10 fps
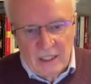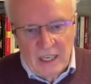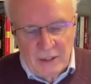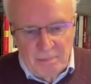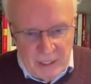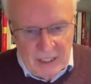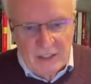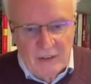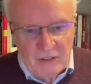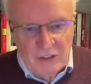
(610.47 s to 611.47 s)
has
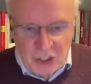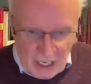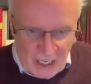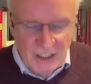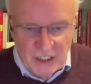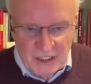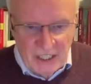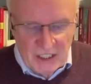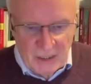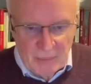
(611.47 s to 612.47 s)
been around challenging
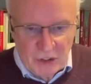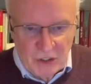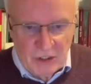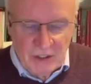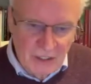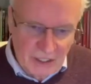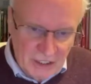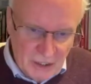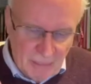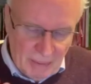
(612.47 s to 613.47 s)
that assumption that
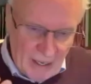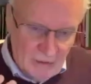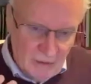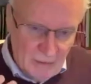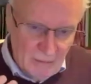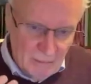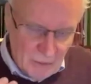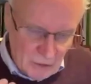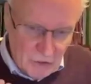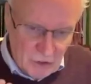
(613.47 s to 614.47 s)
it's about
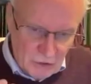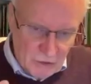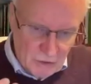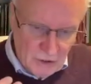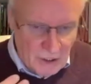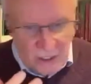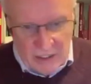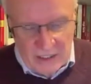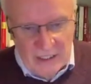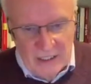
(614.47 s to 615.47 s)
mutual
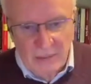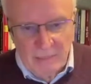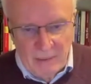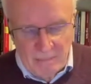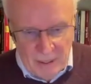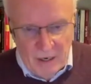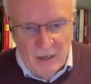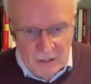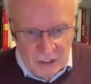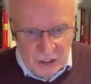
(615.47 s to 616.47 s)
learning, it's about
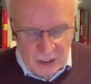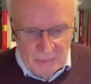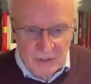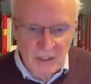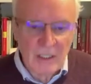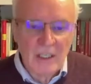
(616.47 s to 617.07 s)
partnerships,